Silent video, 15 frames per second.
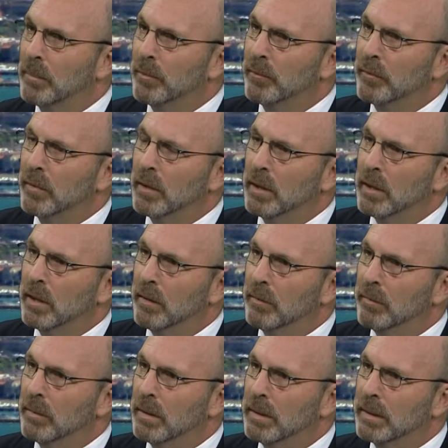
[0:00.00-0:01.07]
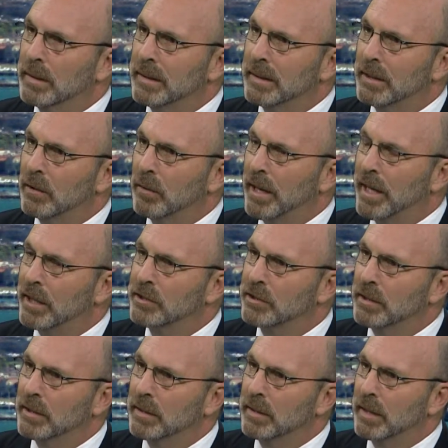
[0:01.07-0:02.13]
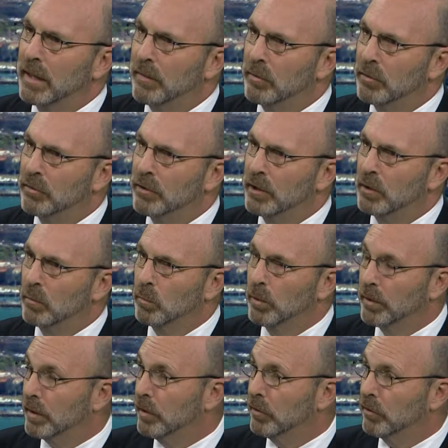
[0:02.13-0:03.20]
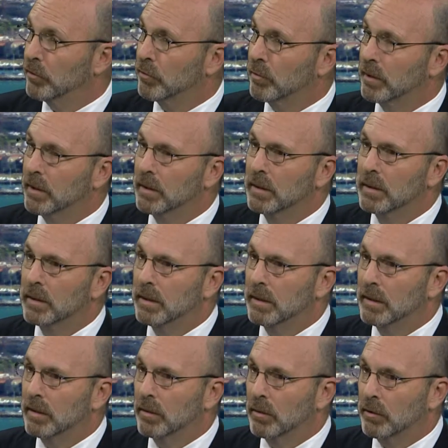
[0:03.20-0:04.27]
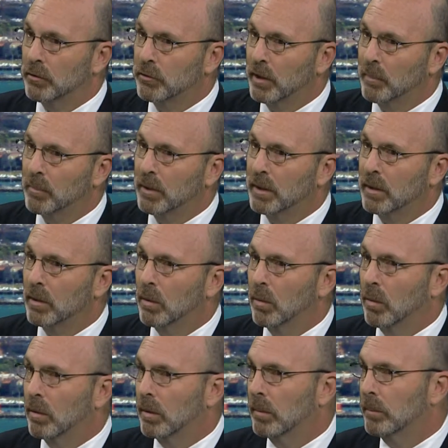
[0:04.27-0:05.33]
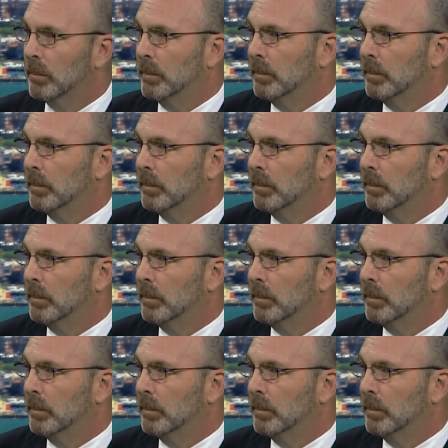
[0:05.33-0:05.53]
of interaction have you seen with industry in either accepting or